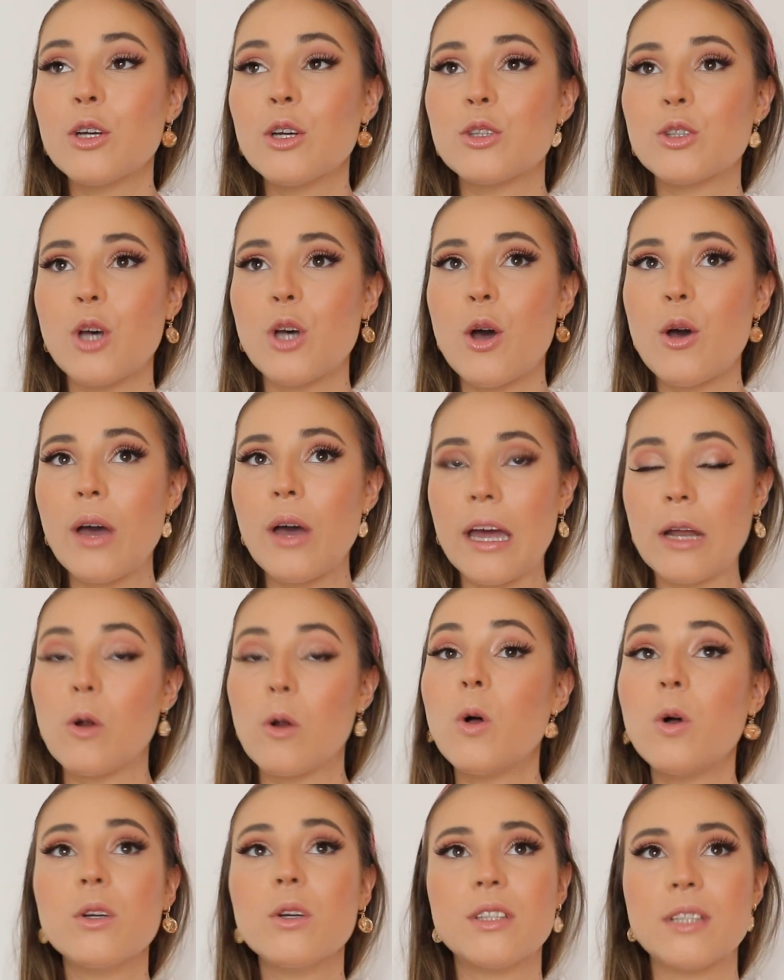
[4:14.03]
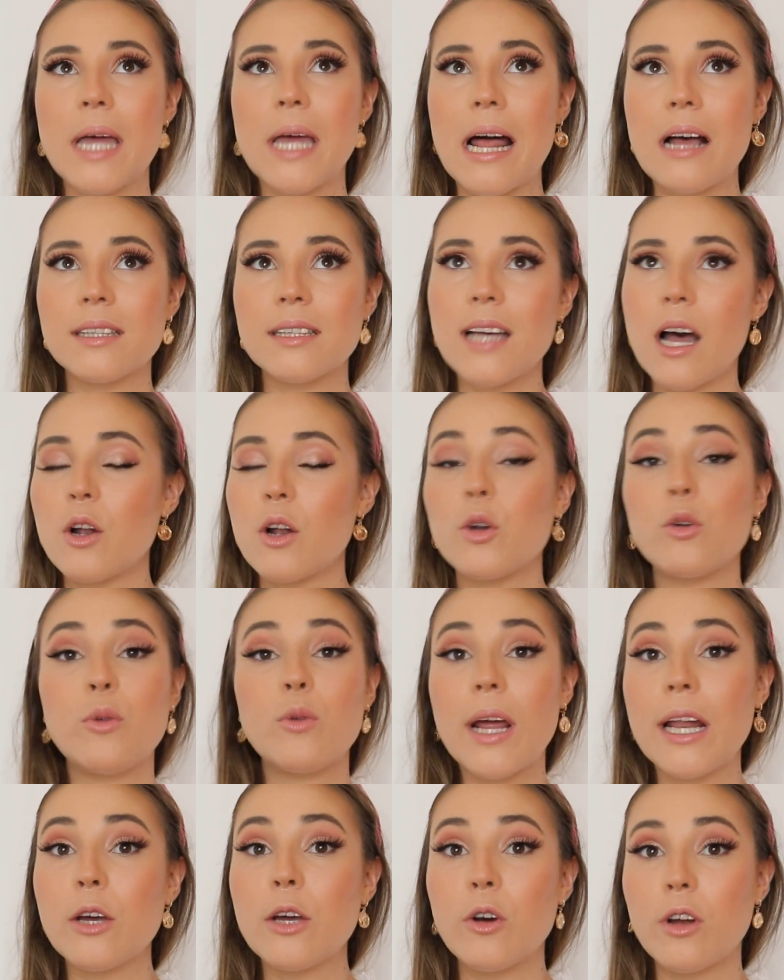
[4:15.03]
So it all sounded
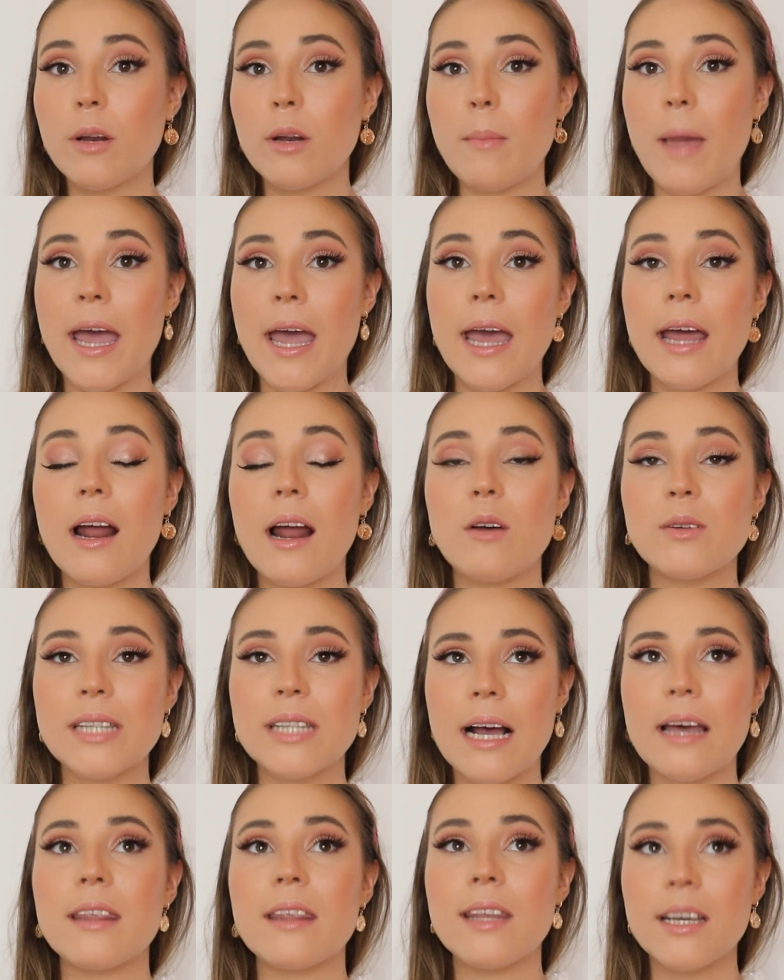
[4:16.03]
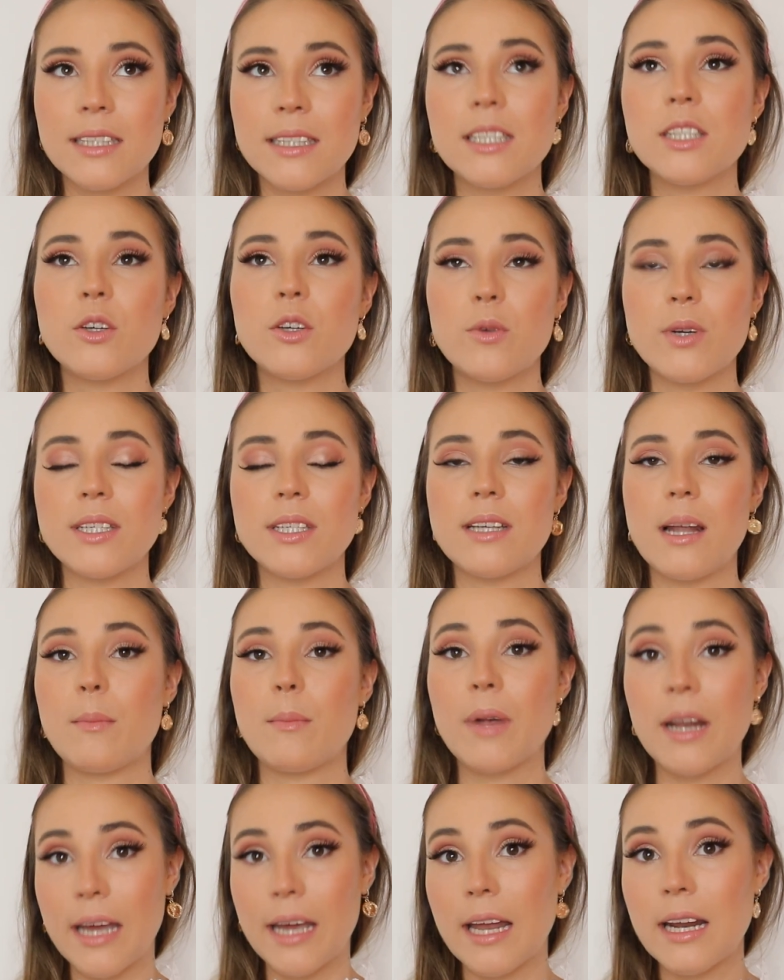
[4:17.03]
really good in my head. I was like, this is the reason
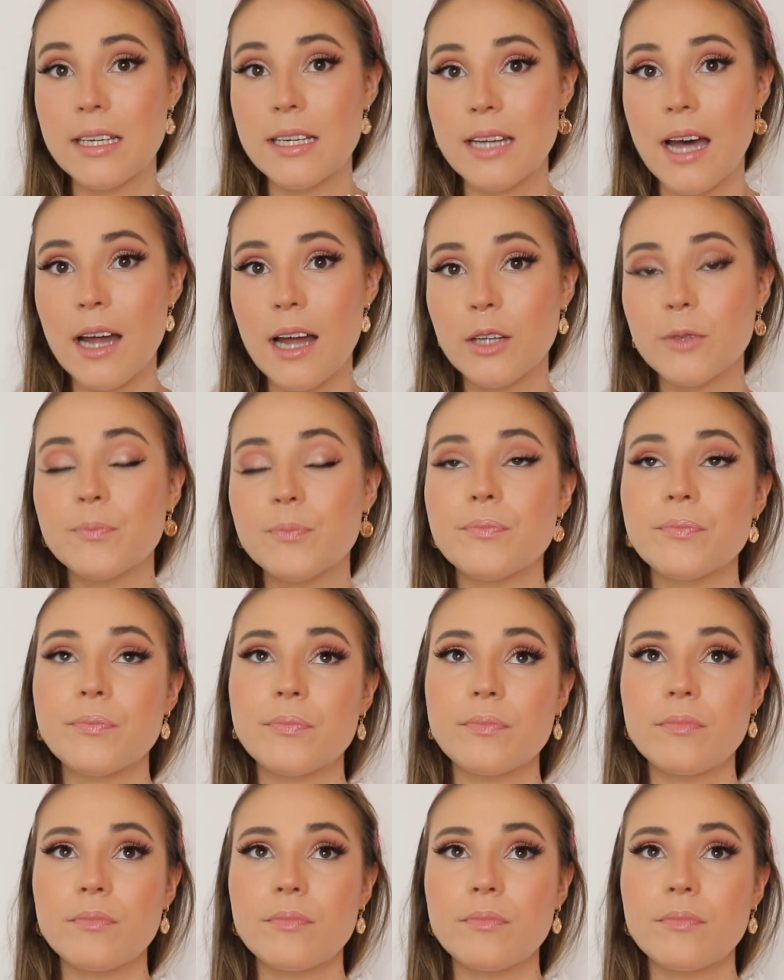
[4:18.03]
I'm gonna get it done.